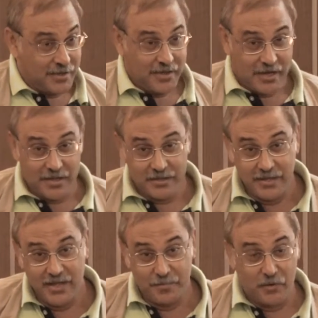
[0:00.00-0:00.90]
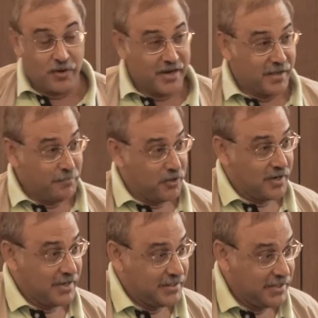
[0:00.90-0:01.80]
The other thing about one
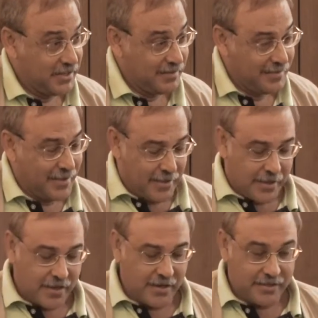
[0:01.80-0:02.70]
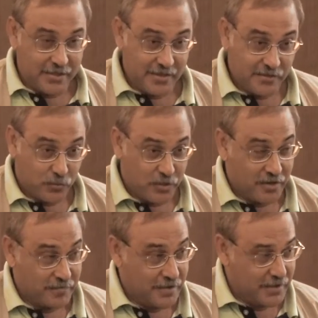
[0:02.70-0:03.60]
Ambion, I think this is
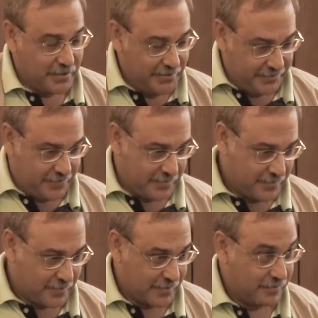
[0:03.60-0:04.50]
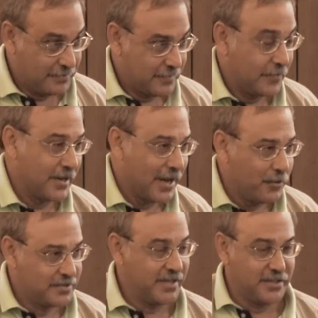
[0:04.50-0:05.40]
one of the, well, I
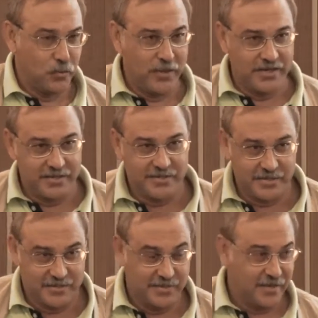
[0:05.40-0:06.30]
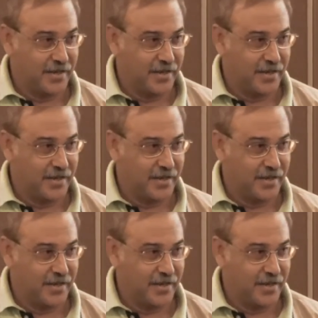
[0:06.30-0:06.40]
will say the weaknesses in